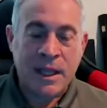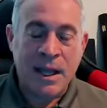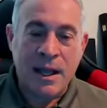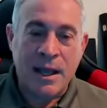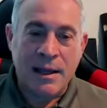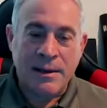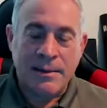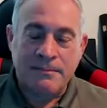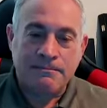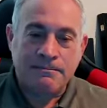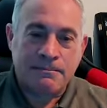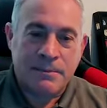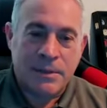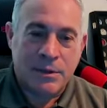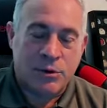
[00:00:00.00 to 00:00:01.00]

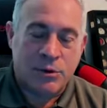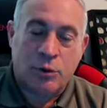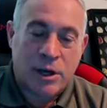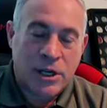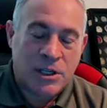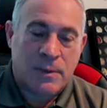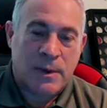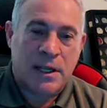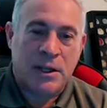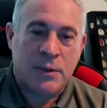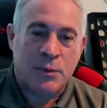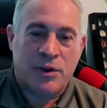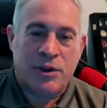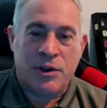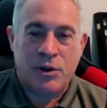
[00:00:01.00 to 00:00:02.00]
Um, it was great
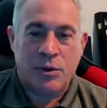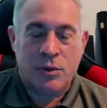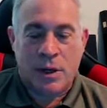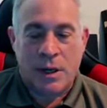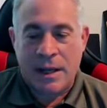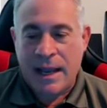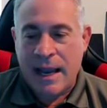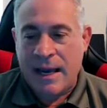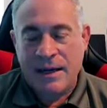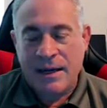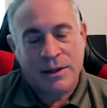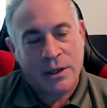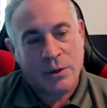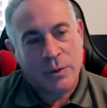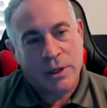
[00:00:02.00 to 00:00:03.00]
speaking with you. Uh,
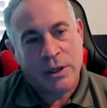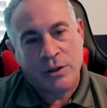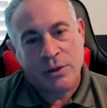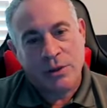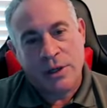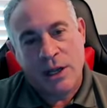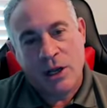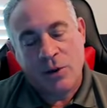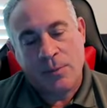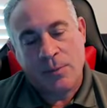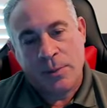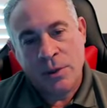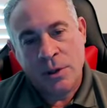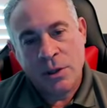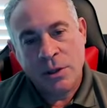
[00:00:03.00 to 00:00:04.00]
anything we can do to
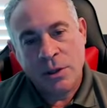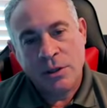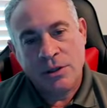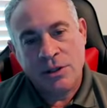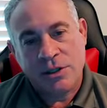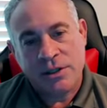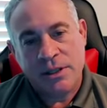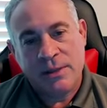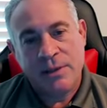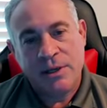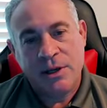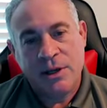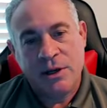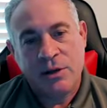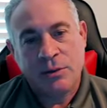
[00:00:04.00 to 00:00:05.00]
help you just let me
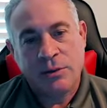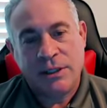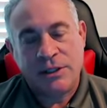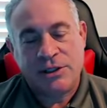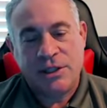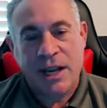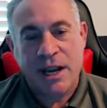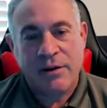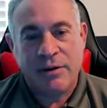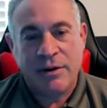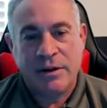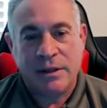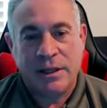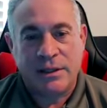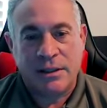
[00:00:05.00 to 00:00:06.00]
know, let
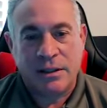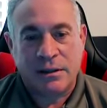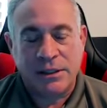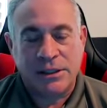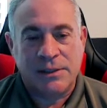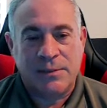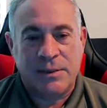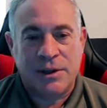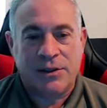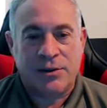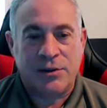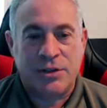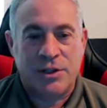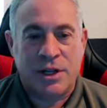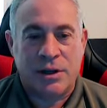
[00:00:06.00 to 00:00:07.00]
Jared, let Elizabeth
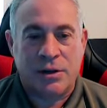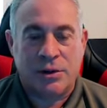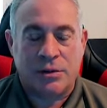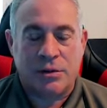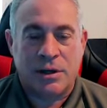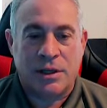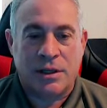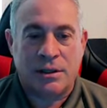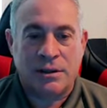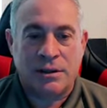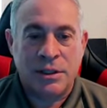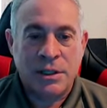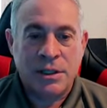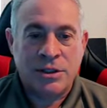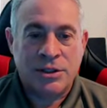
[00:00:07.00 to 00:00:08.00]
or Jay or uh,
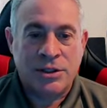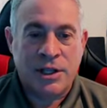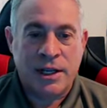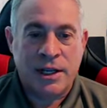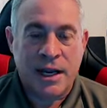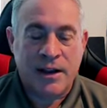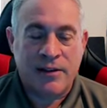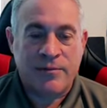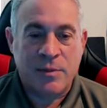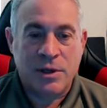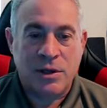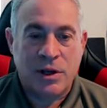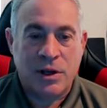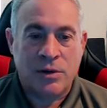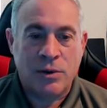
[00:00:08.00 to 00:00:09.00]
Jay
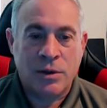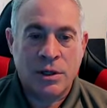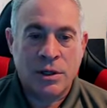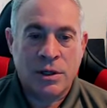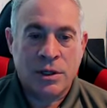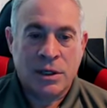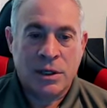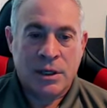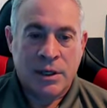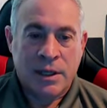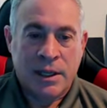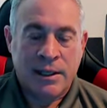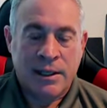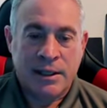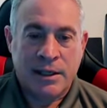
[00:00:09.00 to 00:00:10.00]
Hoffman know,
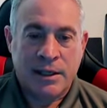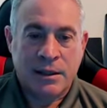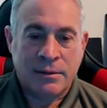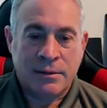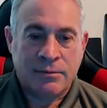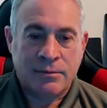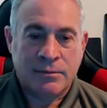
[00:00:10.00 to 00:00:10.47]
and uh,